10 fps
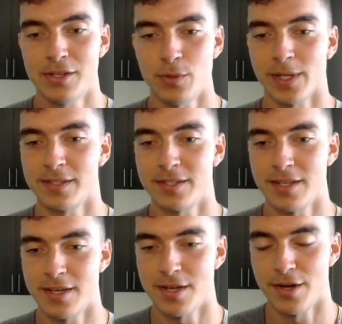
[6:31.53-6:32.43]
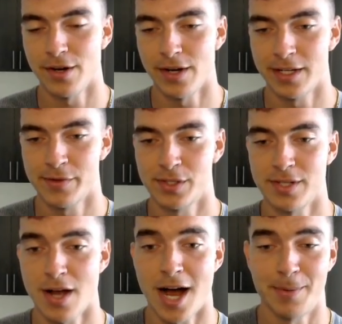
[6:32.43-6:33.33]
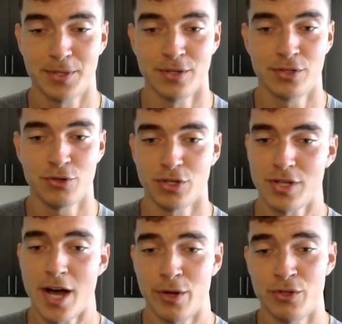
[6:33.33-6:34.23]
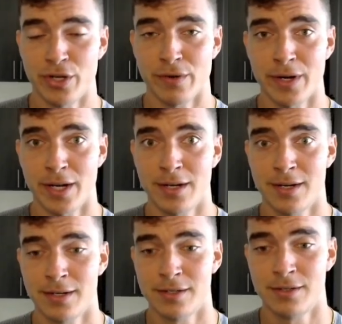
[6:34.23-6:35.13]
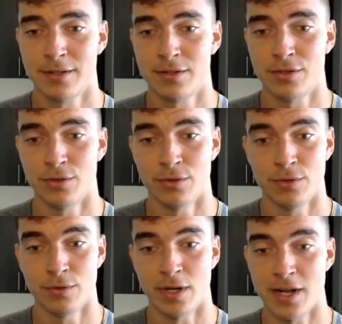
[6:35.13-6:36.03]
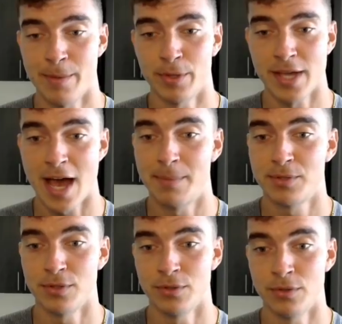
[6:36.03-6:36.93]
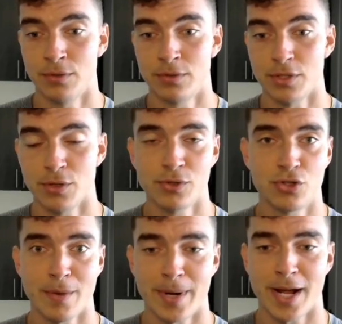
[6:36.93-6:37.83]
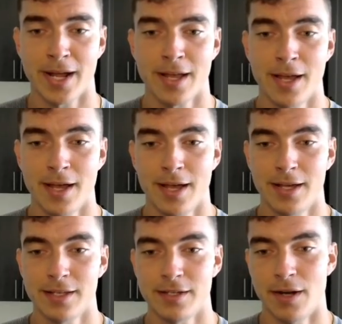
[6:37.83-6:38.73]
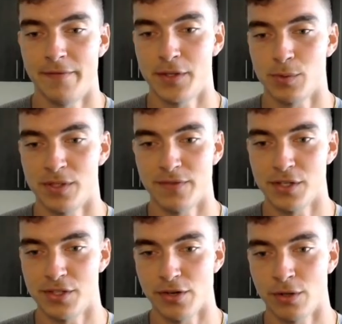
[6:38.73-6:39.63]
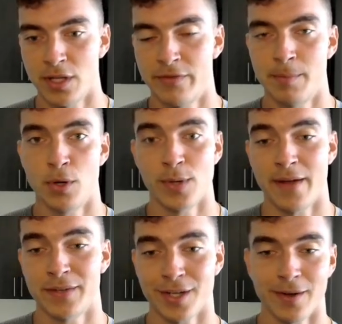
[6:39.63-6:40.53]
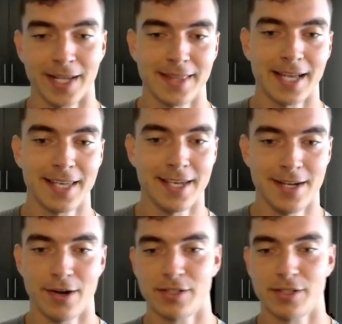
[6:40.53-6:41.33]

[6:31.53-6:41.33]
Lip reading: So you can see here, it gives us the option to just auto-generate it to enable the app to use Gemini. If this was V0 lovable, we'd have to go get that key